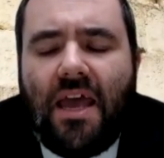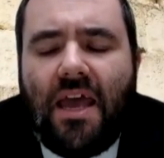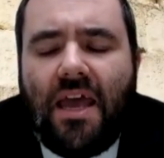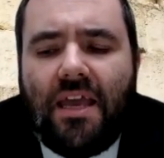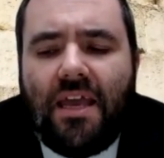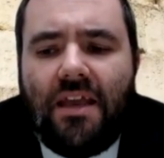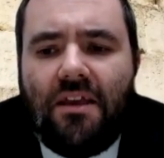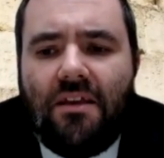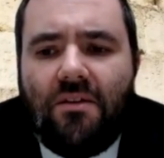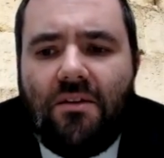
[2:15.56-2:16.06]

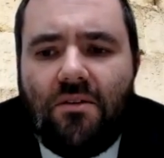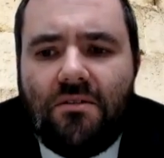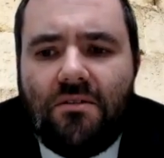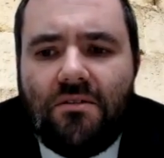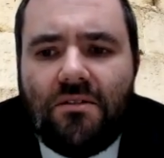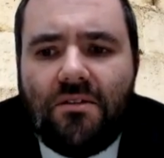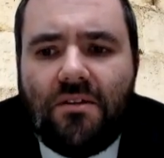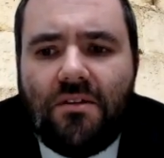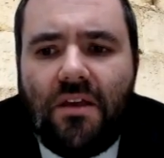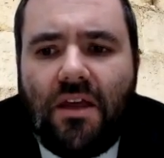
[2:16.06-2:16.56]
an
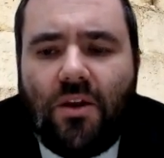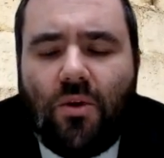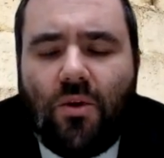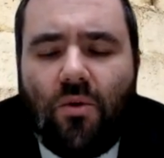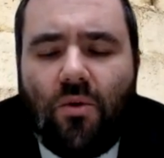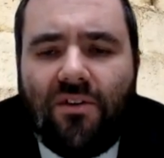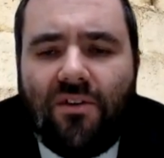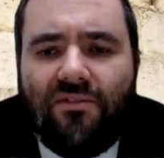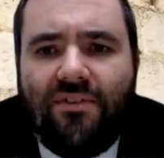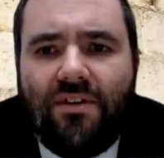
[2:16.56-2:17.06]

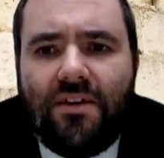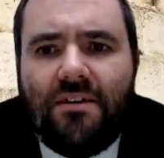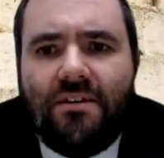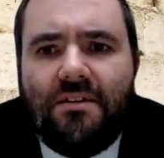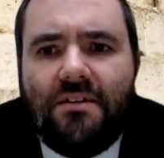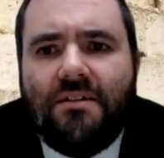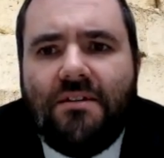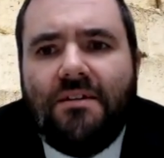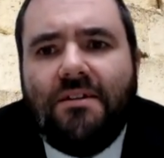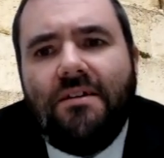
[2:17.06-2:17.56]
orphan.
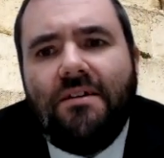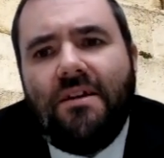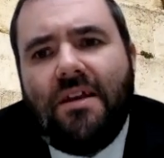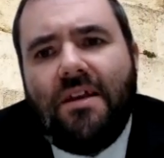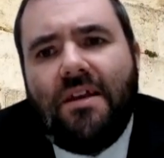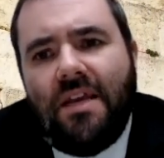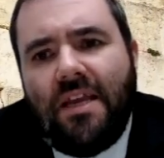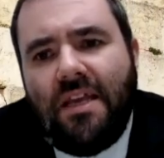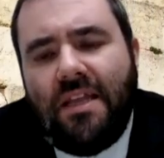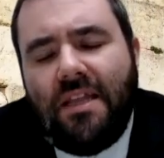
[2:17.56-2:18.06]

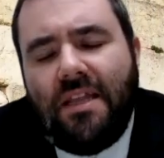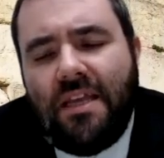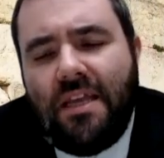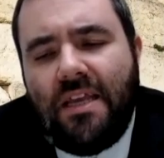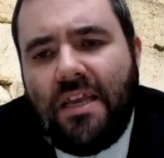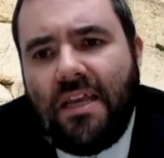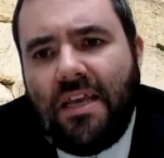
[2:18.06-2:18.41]
In